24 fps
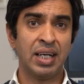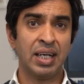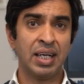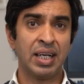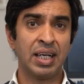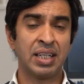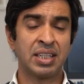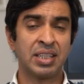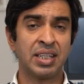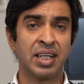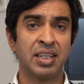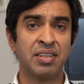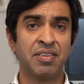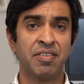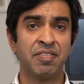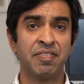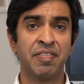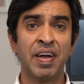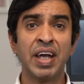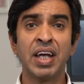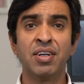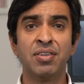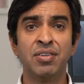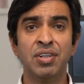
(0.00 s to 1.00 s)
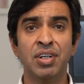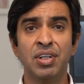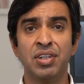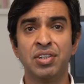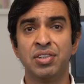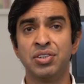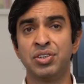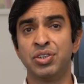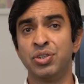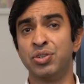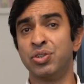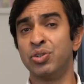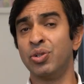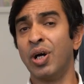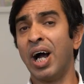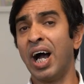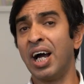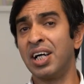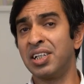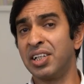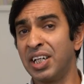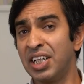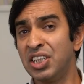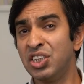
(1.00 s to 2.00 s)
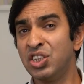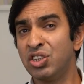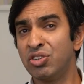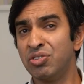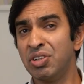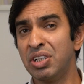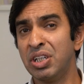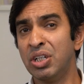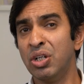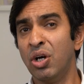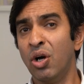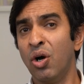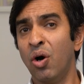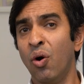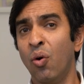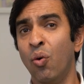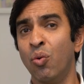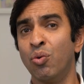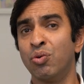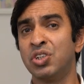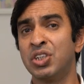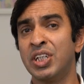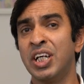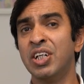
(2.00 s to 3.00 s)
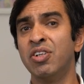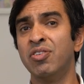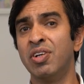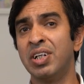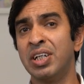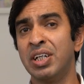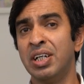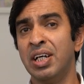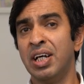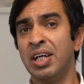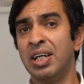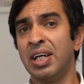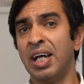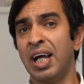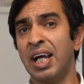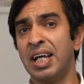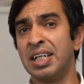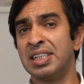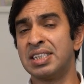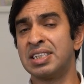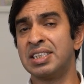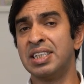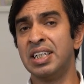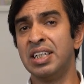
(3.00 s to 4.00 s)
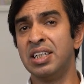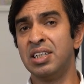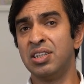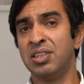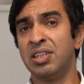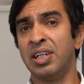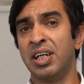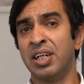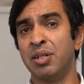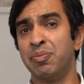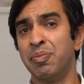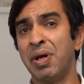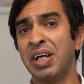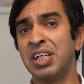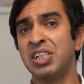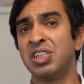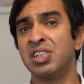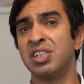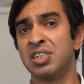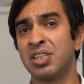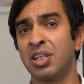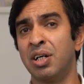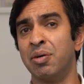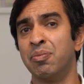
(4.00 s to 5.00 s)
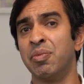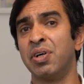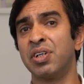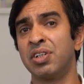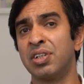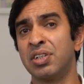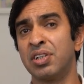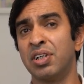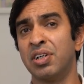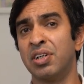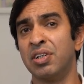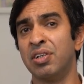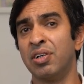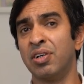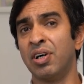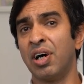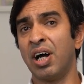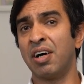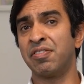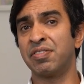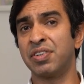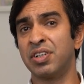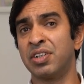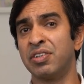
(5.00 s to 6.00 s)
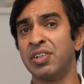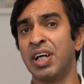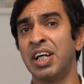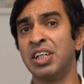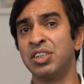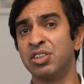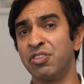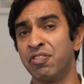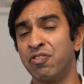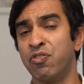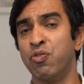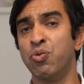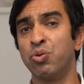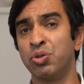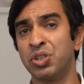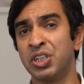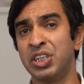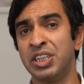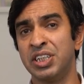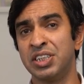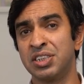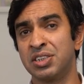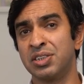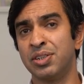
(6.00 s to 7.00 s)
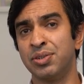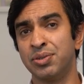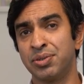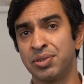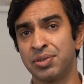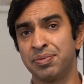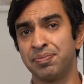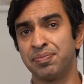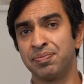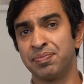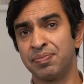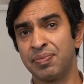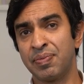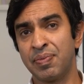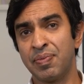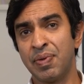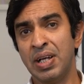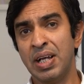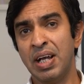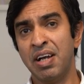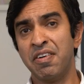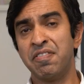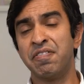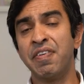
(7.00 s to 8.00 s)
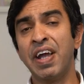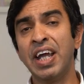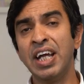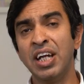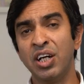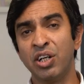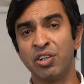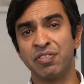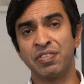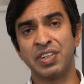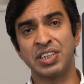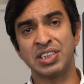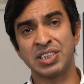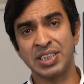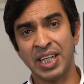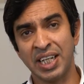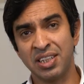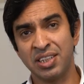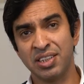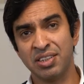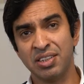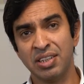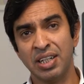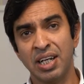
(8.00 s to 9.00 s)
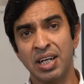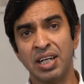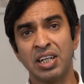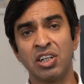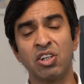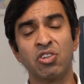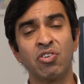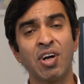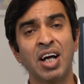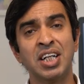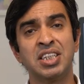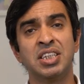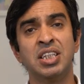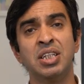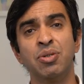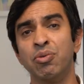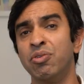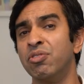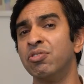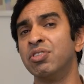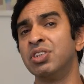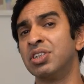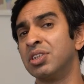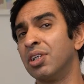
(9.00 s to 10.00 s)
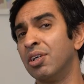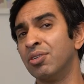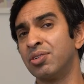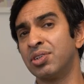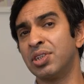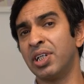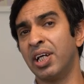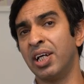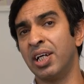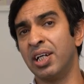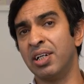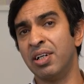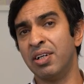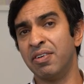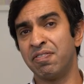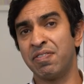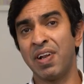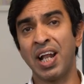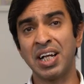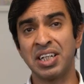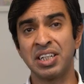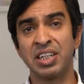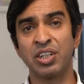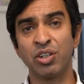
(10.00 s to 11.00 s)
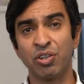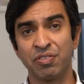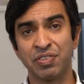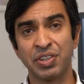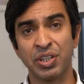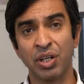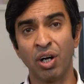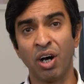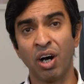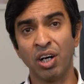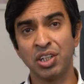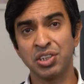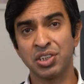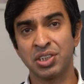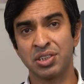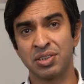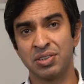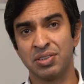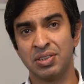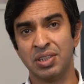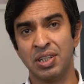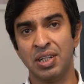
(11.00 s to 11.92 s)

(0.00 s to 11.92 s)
It can fail due to either injury or generally is seen in patients after the age of 40 years old. Failure of this tendon gradually will result in flattening of the arch,